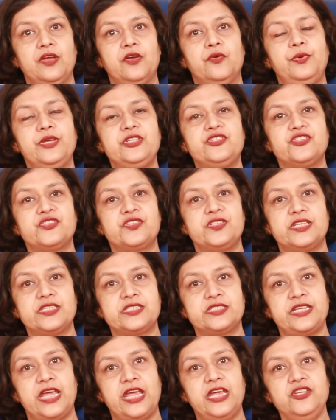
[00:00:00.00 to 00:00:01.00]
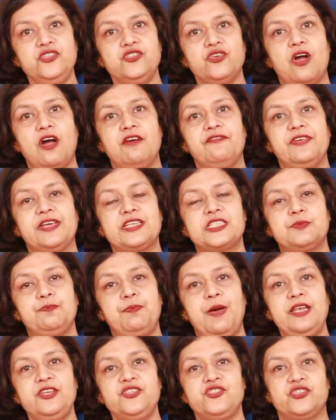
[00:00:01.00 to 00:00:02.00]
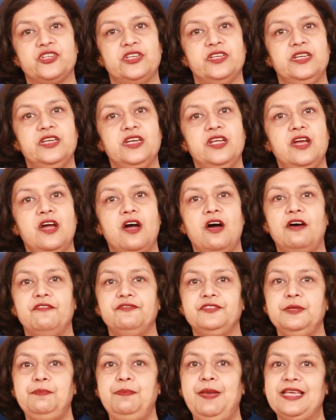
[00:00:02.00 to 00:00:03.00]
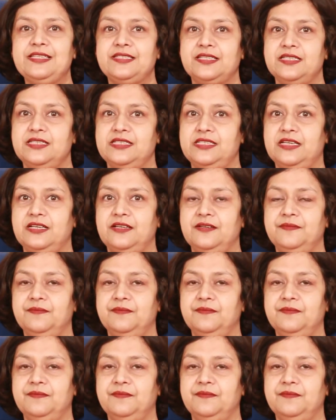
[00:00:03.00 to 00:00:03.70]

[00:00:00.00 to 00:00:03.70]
which is the stage of expulsion of the placenta.